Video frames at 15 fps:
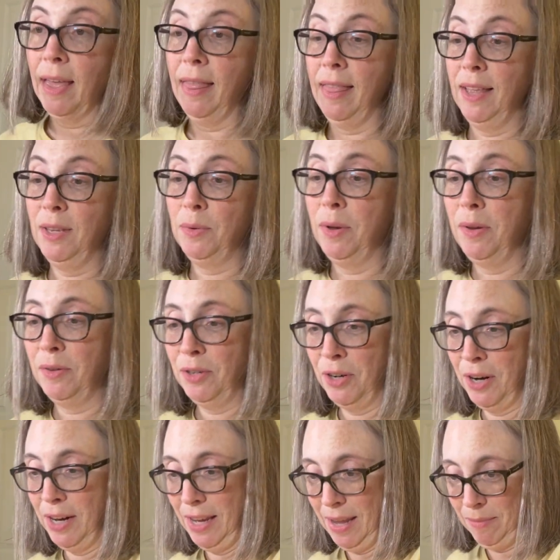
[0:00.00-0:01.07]
that's why I was
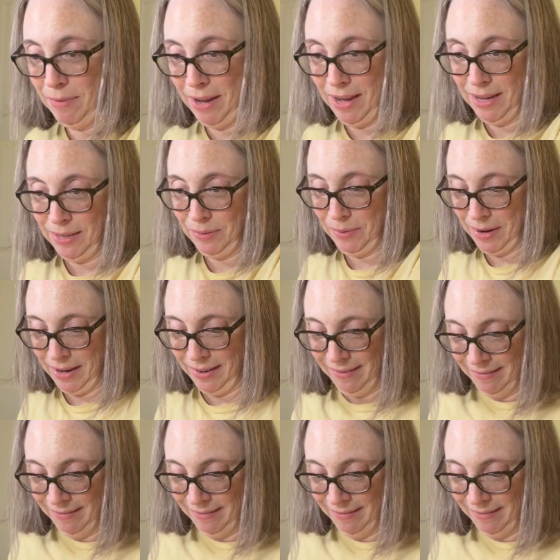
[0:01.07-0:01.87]
trying to keep my hands away